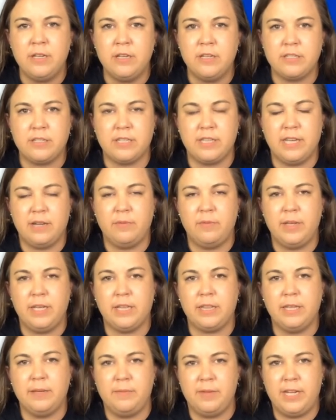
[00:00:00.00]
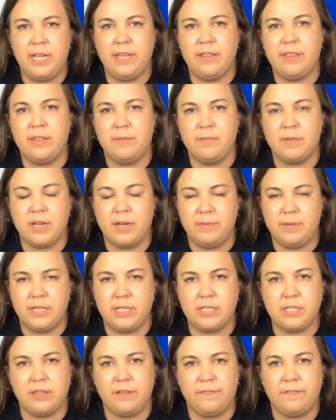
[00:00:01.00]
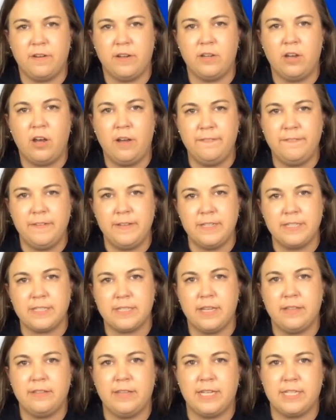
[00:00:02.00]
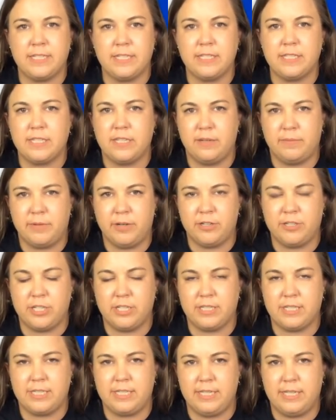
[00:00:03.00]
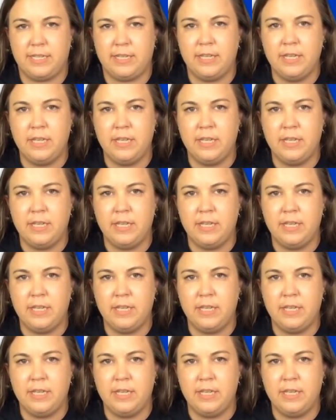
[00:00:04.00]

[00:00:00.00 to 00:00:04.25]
so that we eliminate them coming to the front office unless it's an emergency.